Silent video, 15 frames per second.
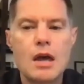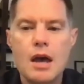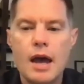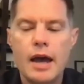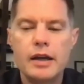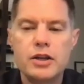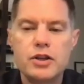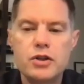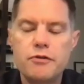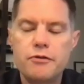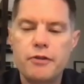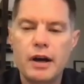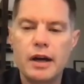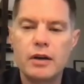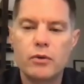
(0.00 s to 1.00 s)
And did you
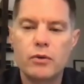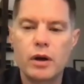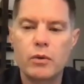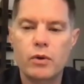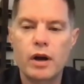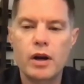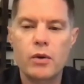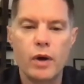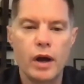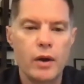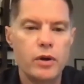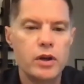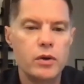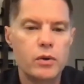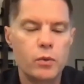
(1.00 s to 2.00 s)
find r- right away
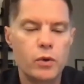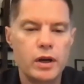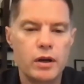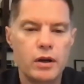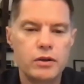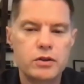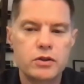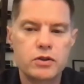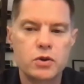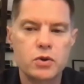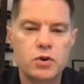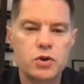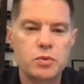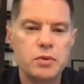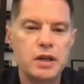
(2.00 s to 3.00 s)
when you went onto
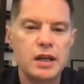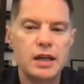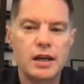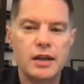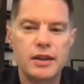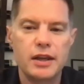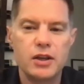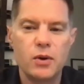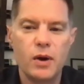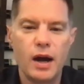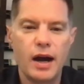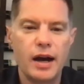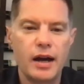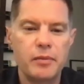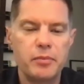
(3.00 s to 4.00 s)
social media that you
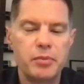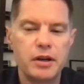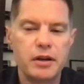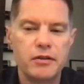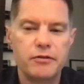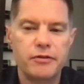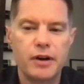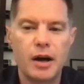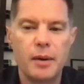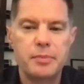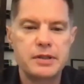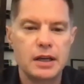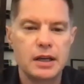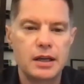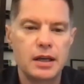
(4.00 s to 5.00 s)
had a bit of
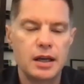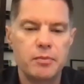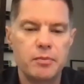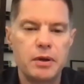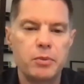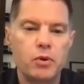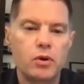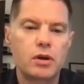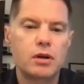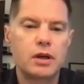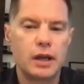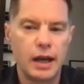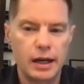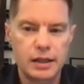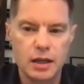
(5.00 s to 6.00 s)
uptick in people
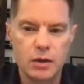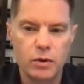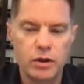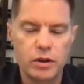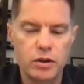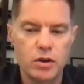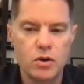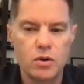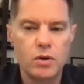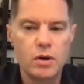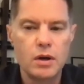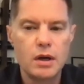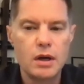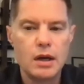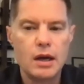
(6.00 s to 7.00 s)
connecting with you,
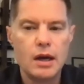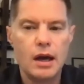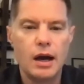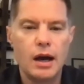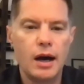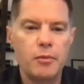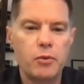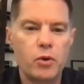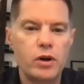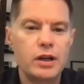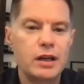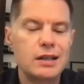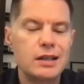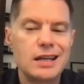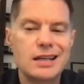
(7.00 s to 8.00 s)
um, or
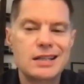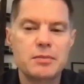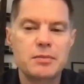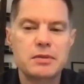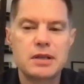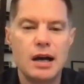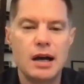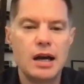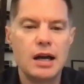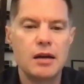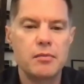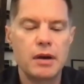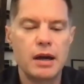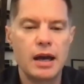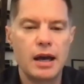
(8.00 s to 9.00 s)
did it take some
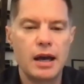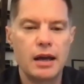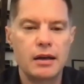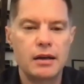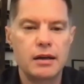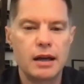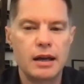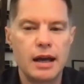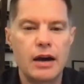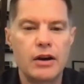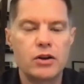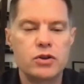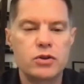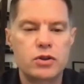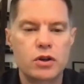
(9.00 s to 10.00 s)
time? And and how
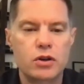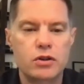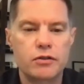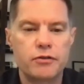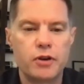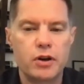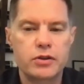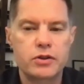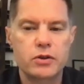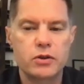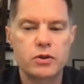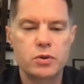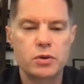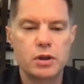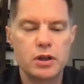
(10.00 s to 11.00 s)
did you start to foster
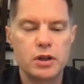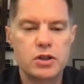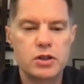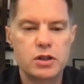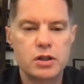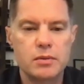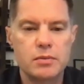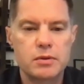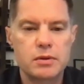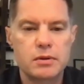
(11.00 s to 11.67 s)
those relationships?